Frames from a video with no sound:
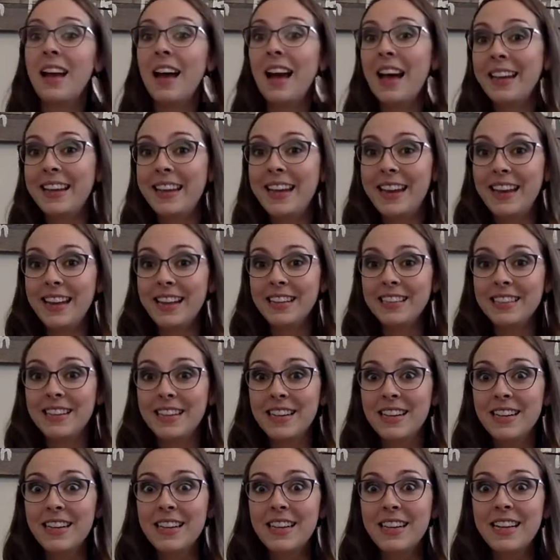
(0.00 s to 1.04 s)
I get it.
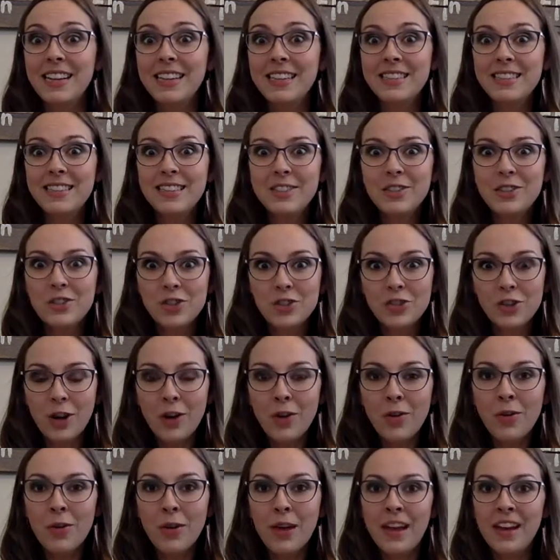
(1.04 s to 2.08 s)
It's a
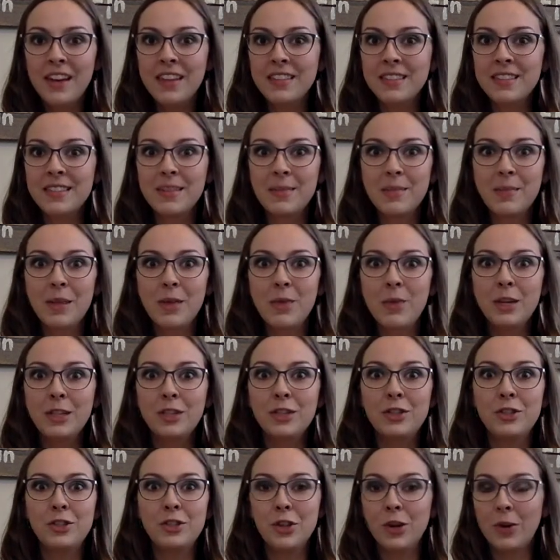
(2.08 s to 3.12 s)
struggle and it's something we
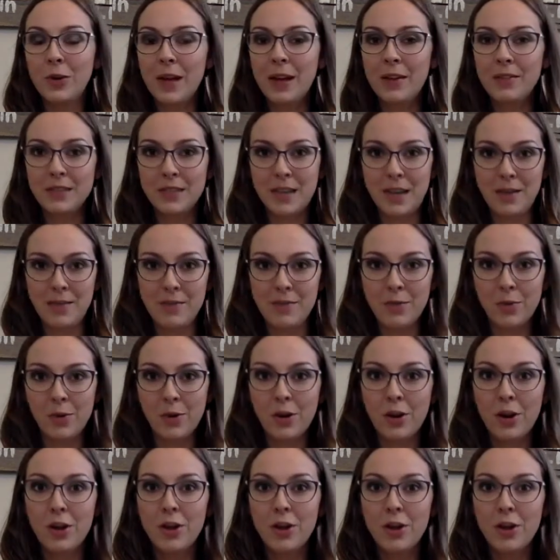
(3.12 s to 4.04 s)
don't have time for.